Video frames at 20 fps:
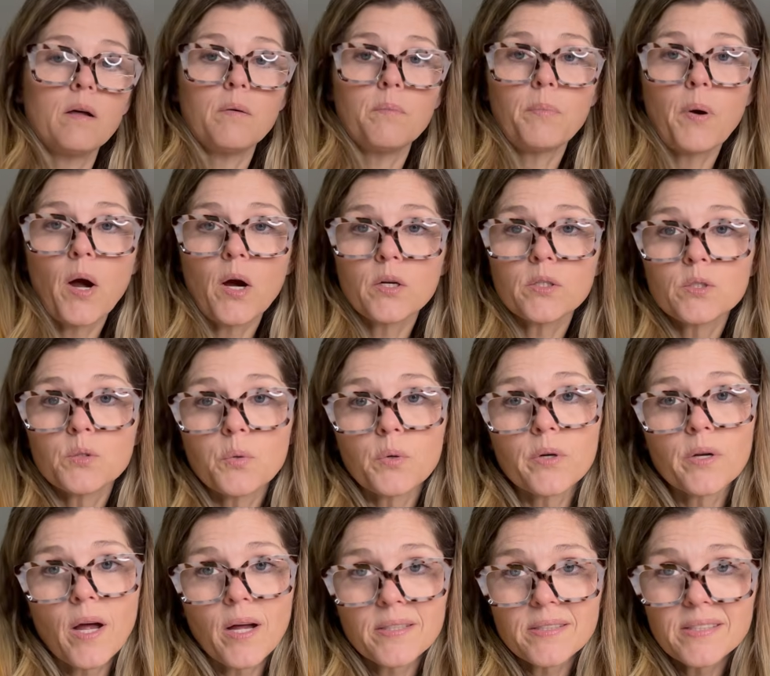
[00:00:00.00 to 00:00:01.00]
Parts were
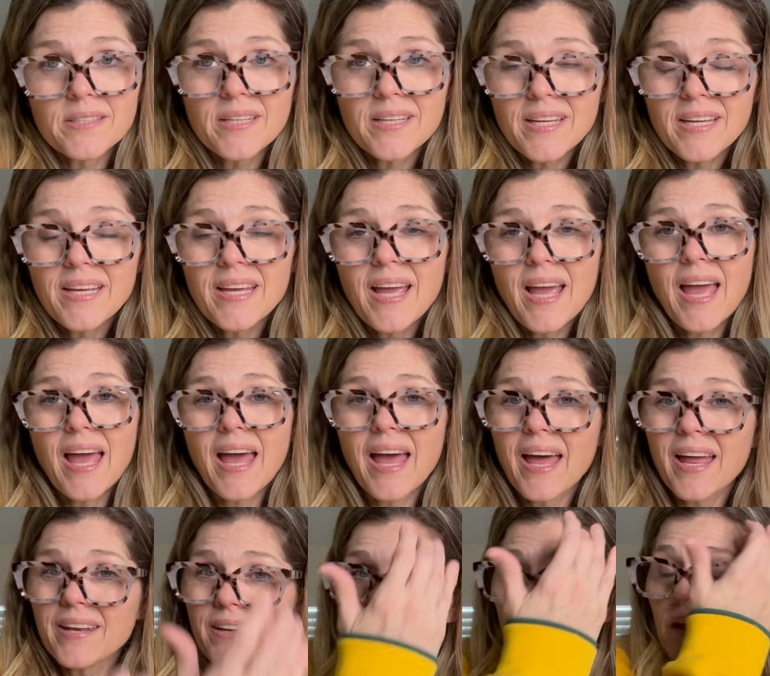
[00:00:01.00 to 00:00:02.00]
not sticky
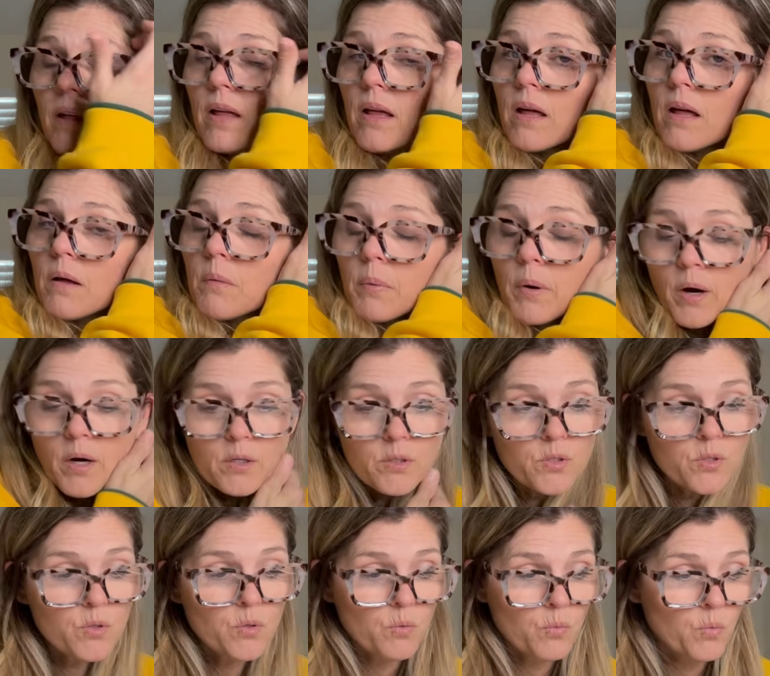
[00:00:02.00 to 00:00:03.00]
and
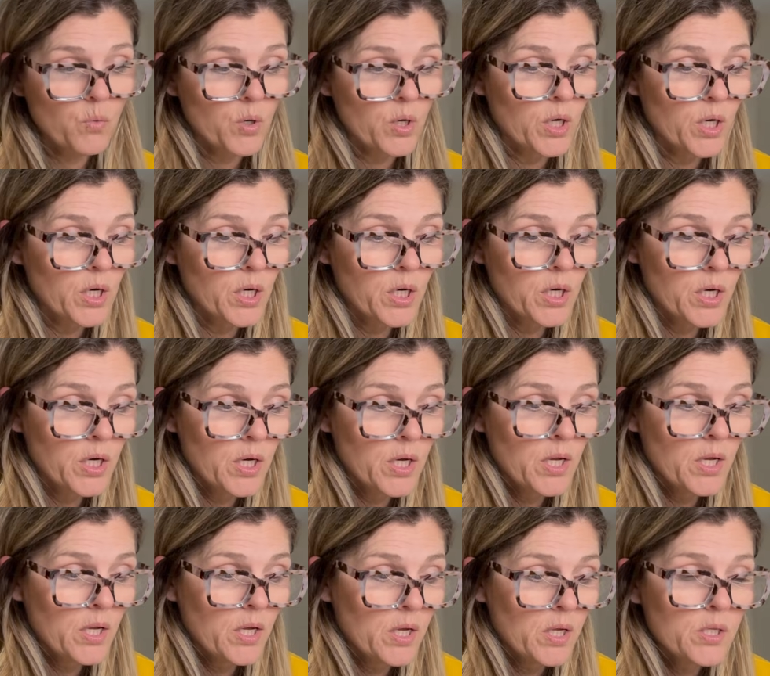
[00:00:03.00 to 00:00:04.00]
parts were
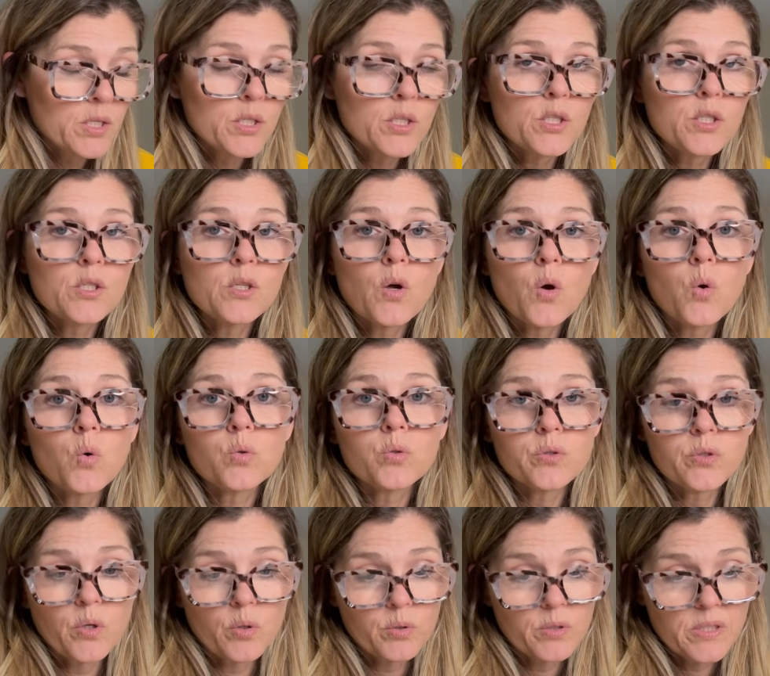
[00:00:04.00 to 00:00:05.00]
so
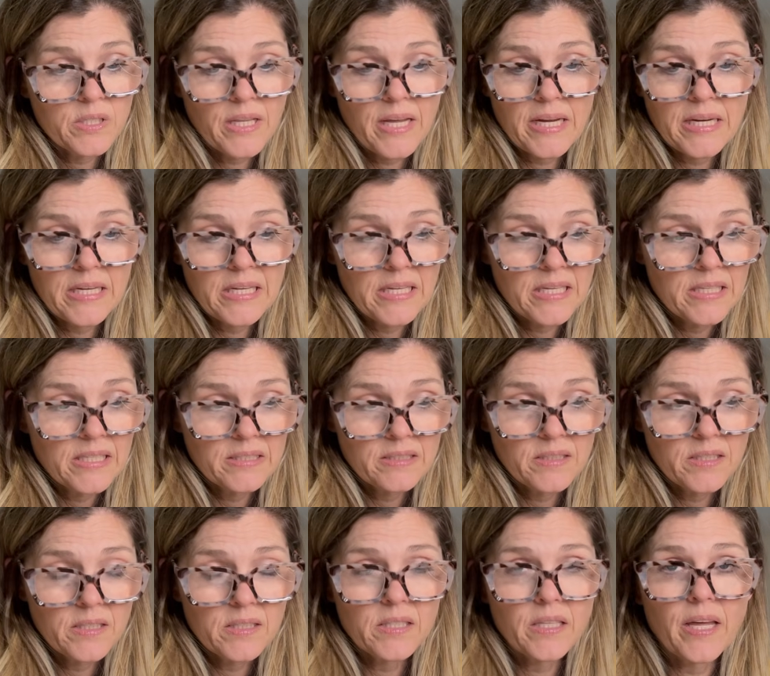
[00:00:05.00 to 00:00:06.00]
slidey.
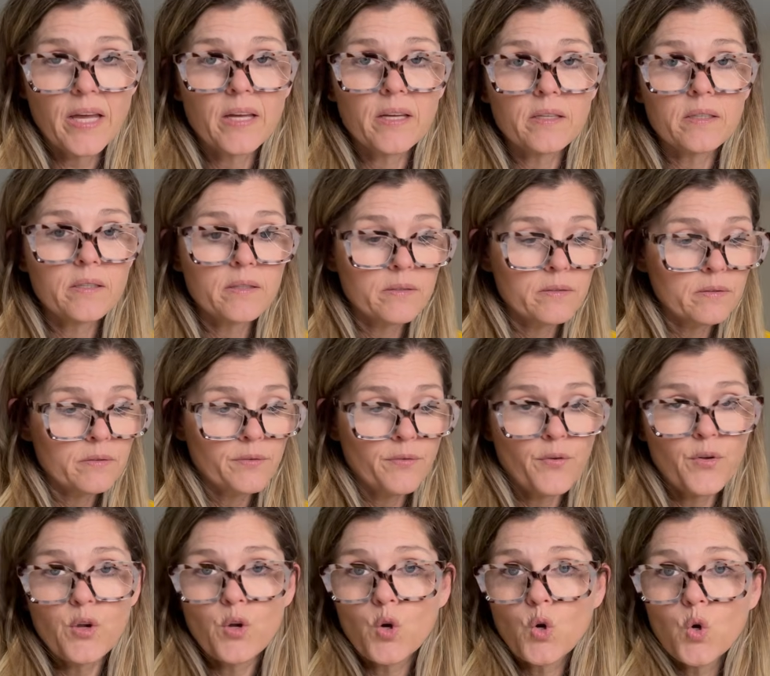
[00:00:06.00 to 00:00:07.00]
Just like,
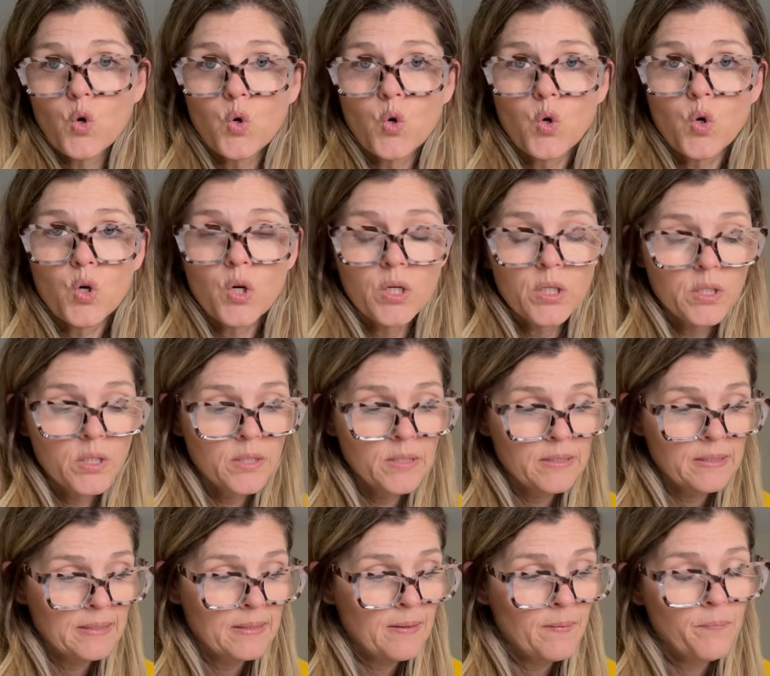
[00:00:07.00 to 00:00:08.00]
phew.
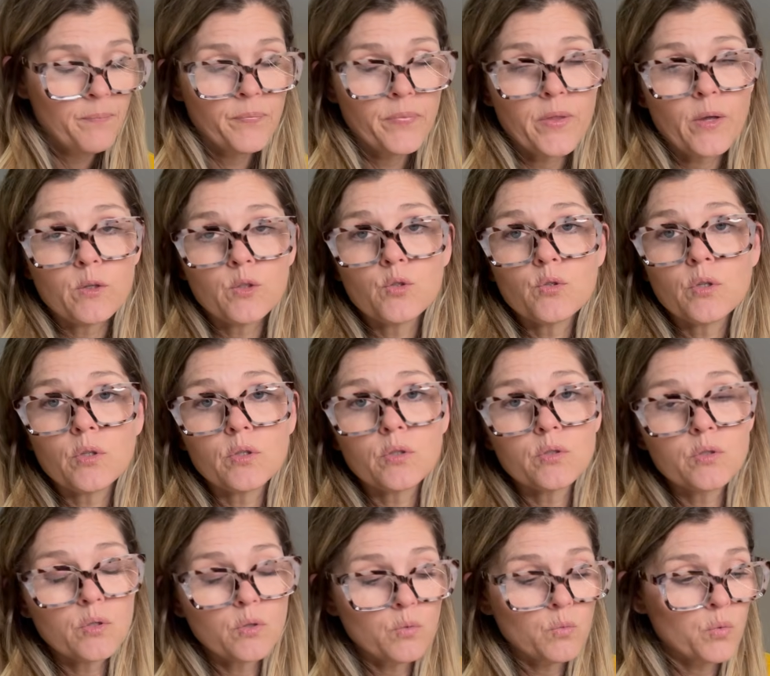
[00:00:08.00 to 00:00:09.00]
Those
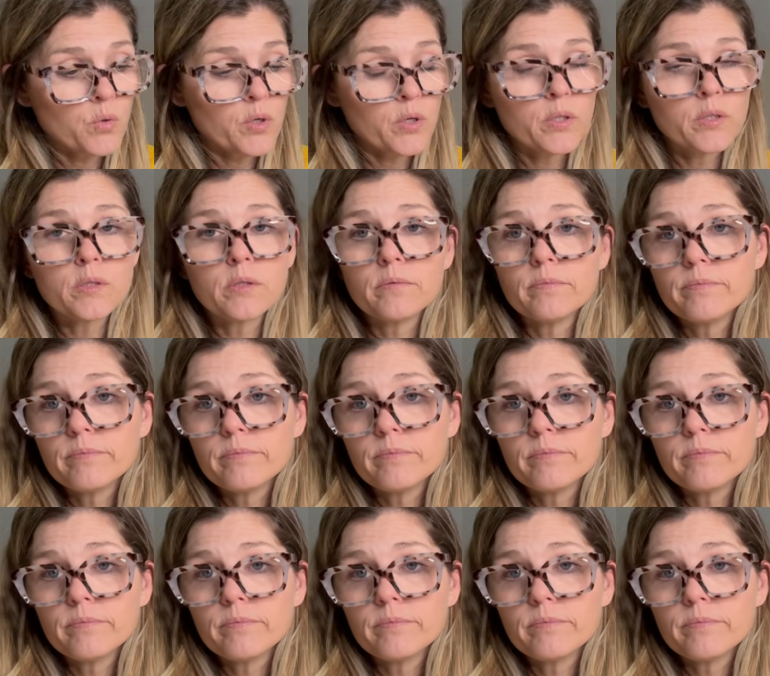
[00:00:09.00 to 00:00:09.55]
drills were